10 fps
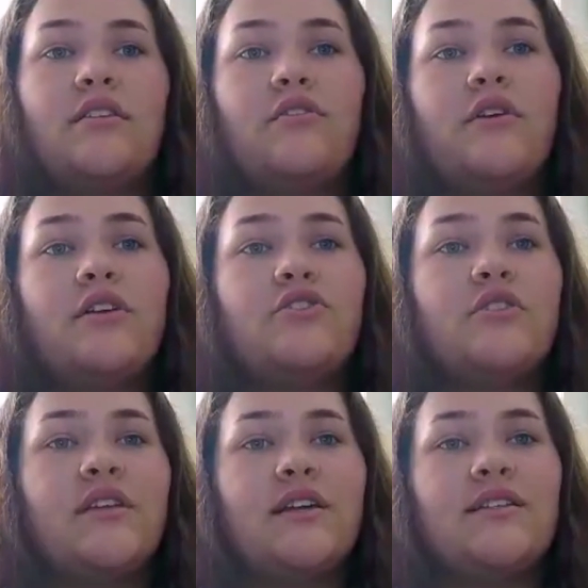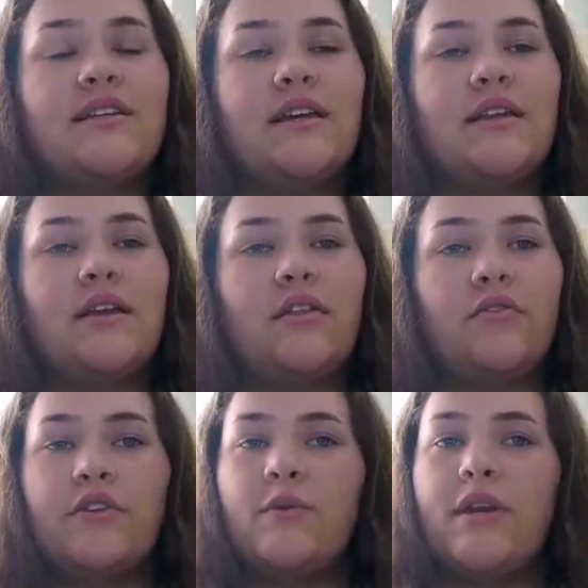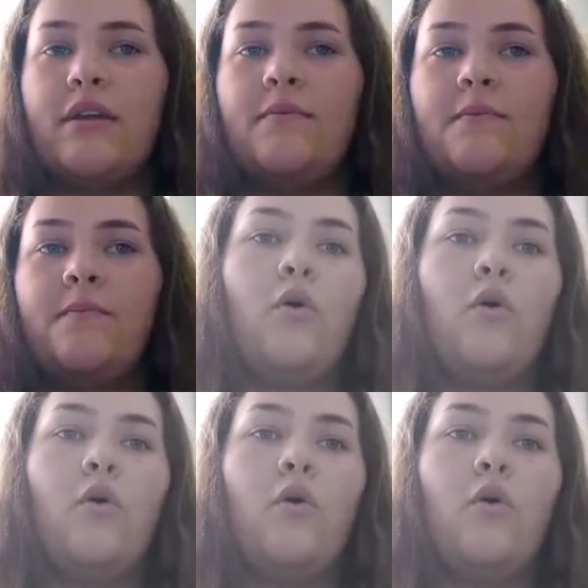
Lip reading: 319 and 320.